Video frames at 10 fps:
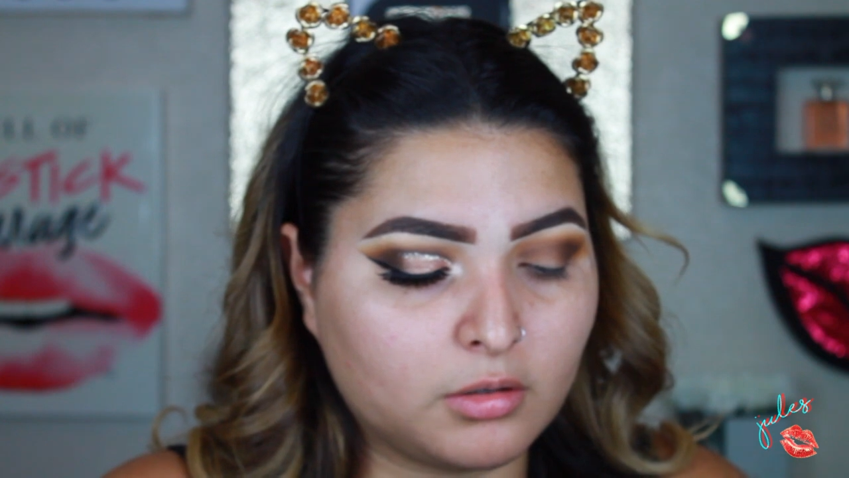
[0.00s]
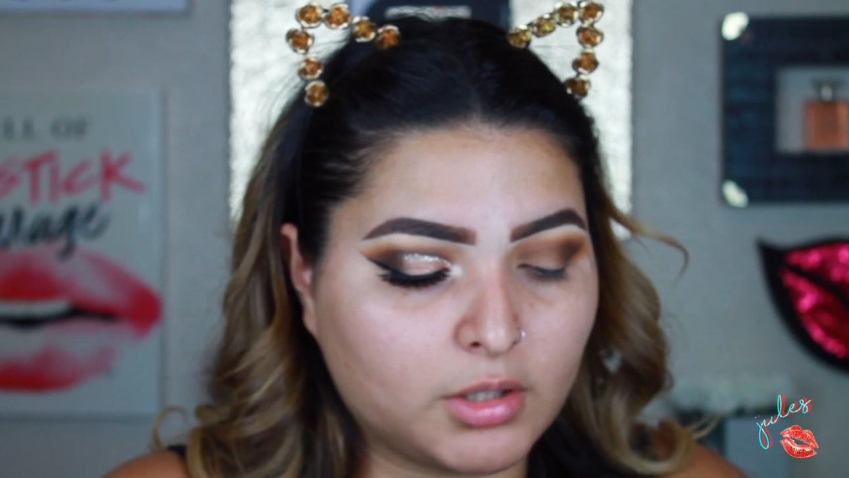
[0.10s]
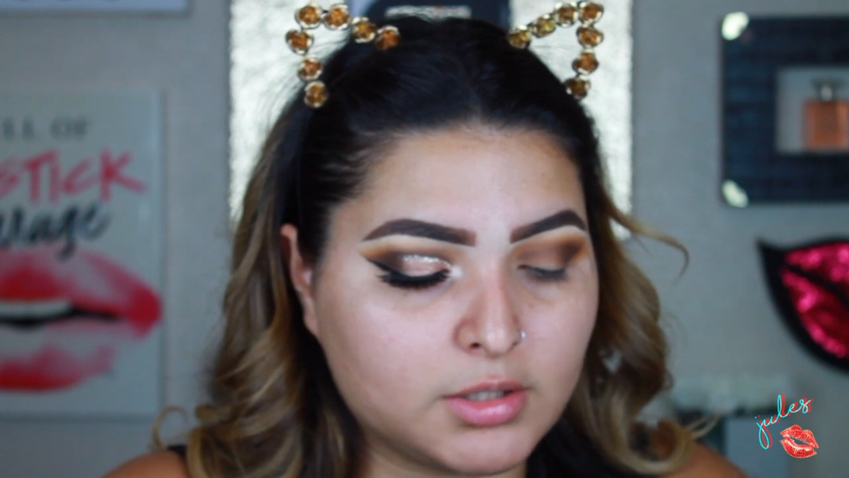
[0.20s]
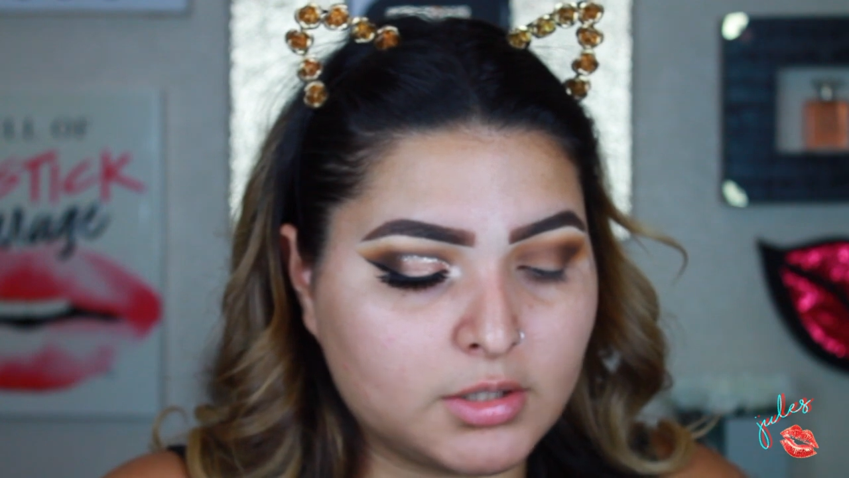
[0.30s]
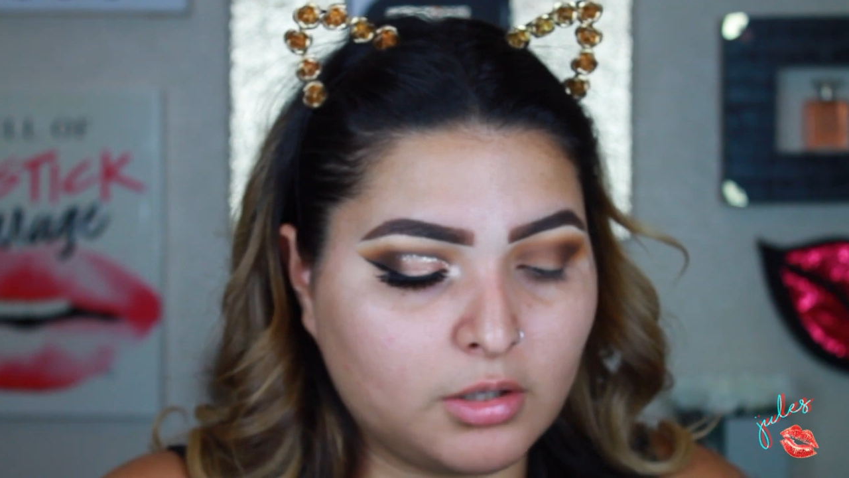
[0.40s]

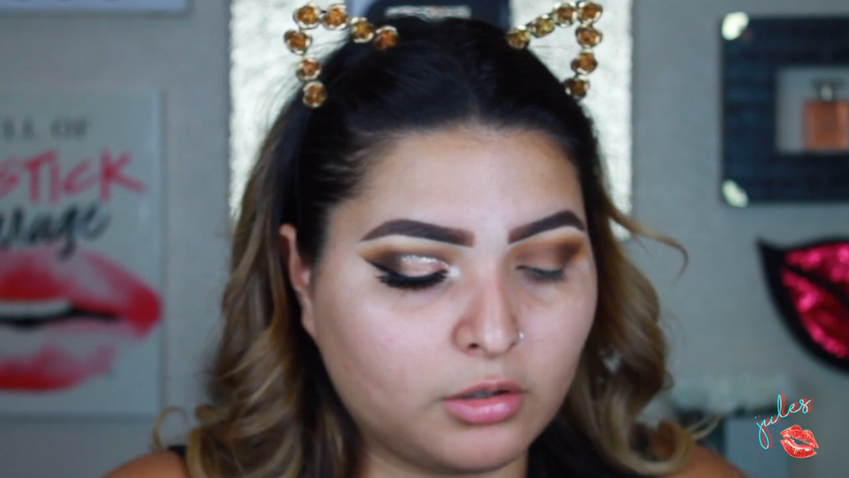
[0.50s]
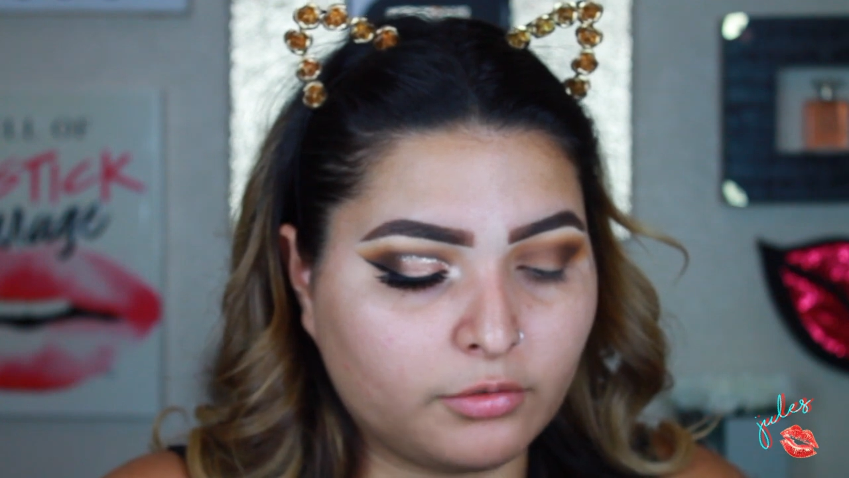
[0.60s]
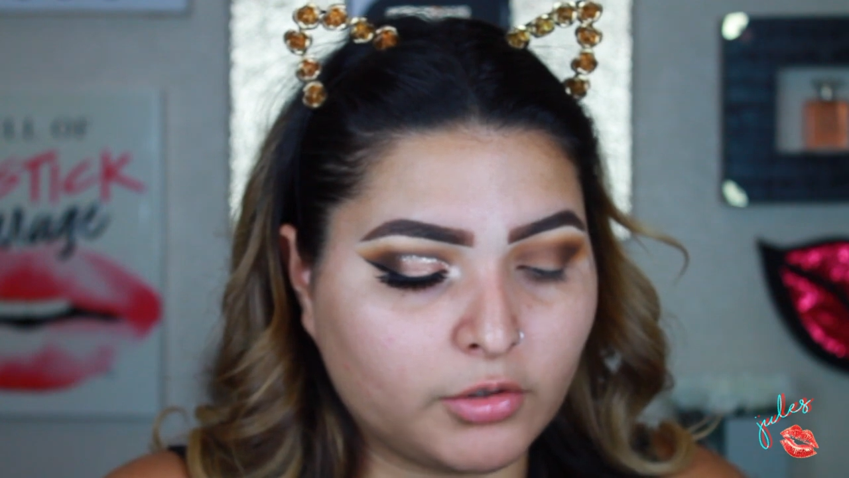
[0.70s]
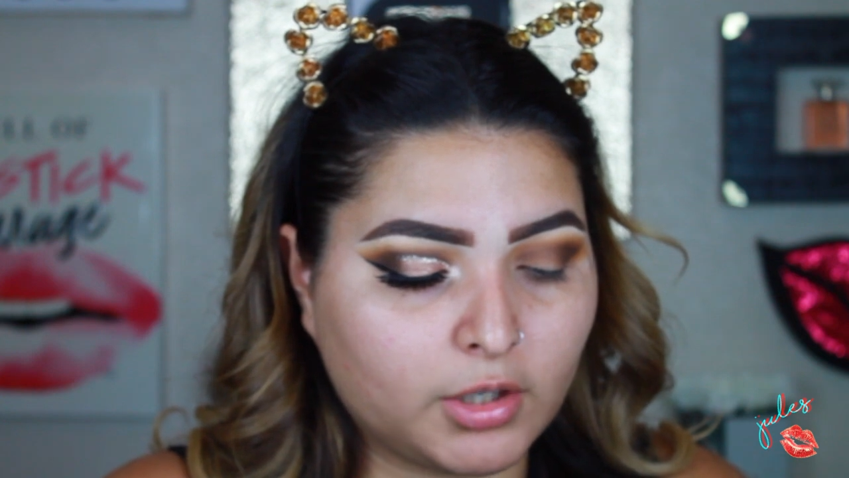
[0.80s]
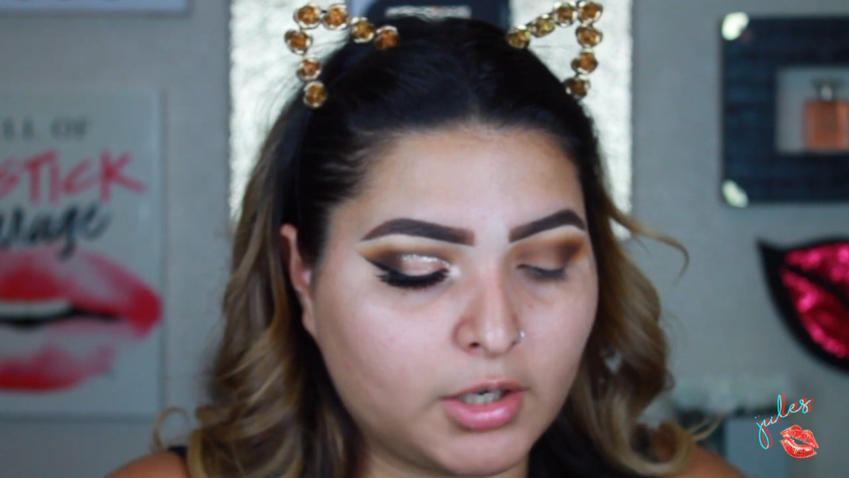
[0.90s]
concealer
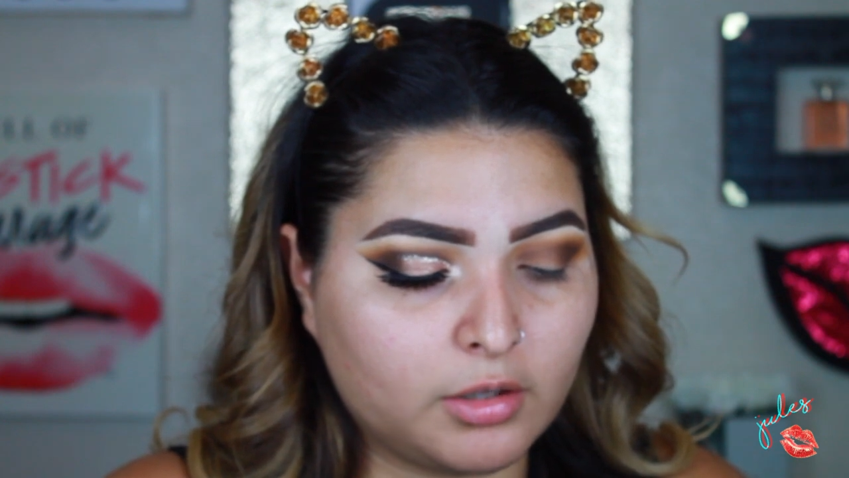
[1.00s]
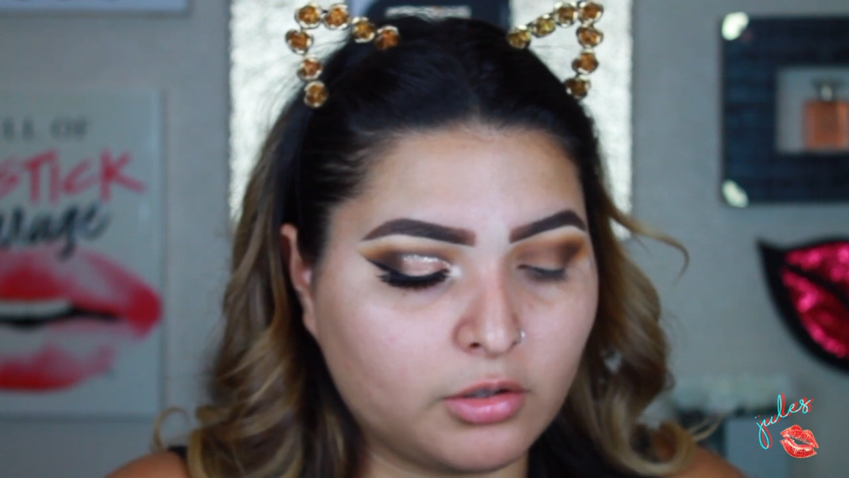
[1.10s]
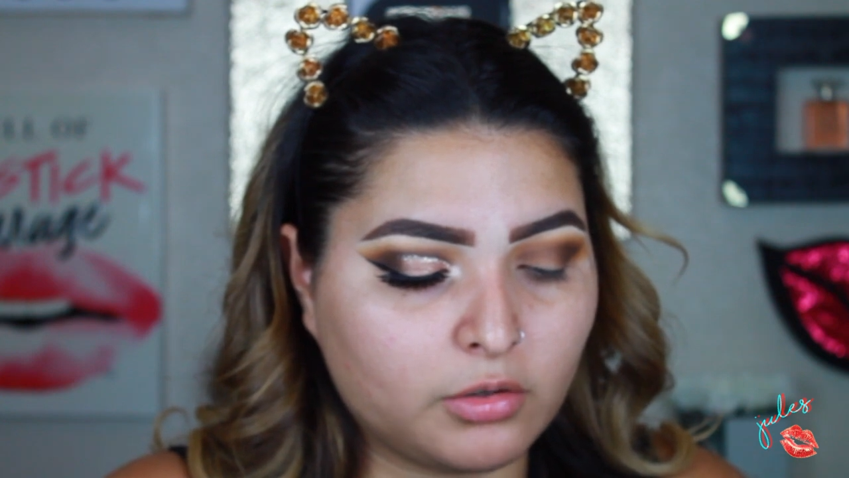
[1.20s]
for cutting the